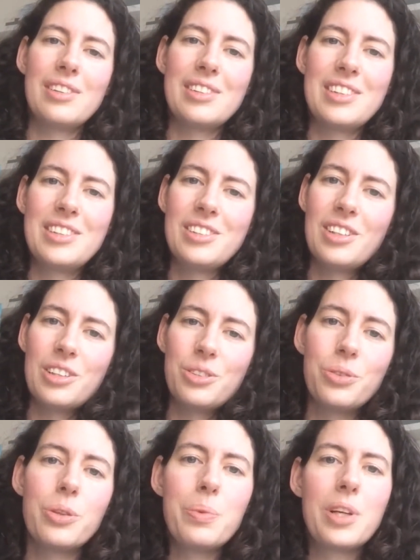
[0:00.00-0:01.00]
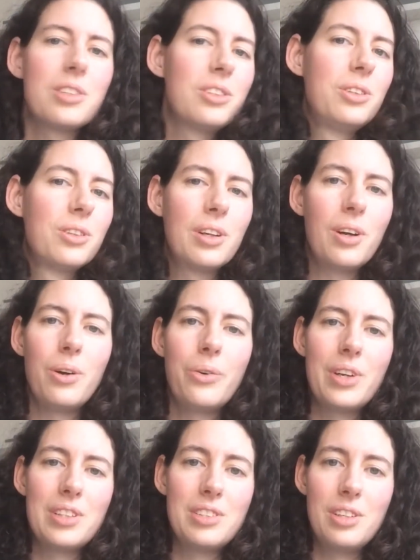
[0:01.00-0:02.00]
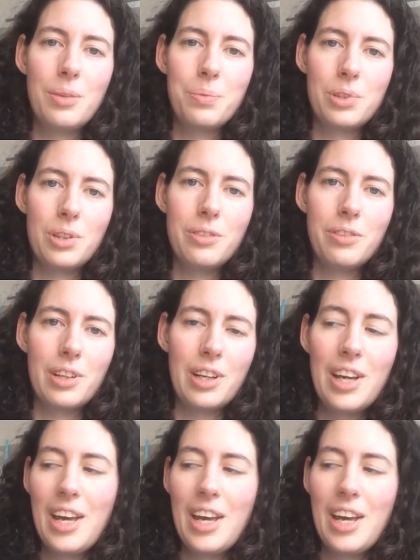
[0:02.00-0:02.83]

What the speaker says: this is not true because you're always the observer.